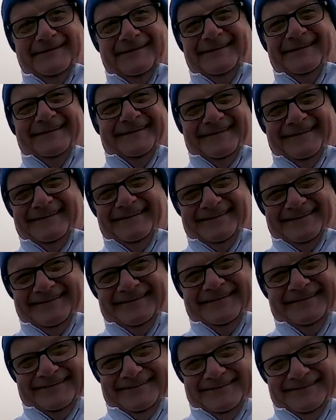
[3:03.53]
Massive
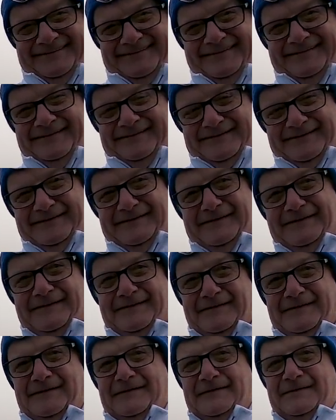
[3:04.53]
thank you for uh, inviting
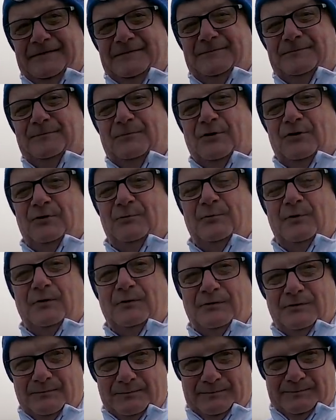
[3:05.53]
me down again to uh,
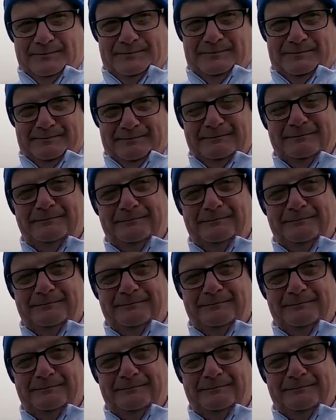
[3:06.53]
to Kilwinning.